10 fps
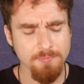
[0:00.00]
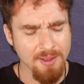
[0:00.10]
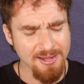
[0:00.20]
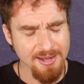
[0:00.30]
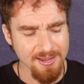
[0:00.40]
You
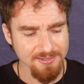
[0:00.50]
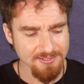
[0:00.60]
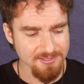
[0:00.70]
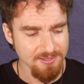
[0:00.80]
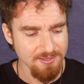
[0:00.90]
might
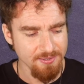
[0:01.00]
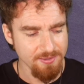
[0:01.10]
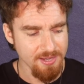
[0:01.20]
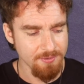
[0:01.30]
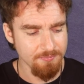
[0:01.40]
ask
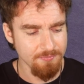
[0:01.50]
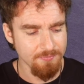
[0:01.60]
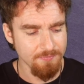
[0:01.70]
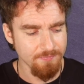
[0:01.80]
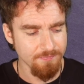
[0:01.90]

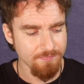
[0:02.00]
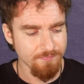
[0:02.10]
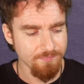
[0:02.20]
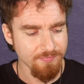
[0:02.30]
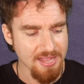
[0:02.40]
them
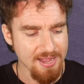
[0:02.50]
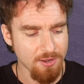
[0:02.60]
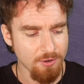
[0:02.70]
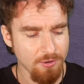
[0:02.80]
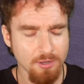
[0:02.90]

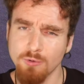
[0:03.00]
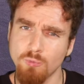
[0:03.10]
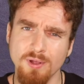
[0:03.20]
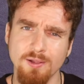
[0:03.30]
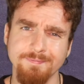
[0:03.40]
now,
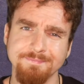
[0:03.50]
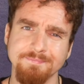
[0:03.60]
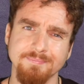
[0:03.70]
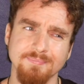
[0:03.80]
well,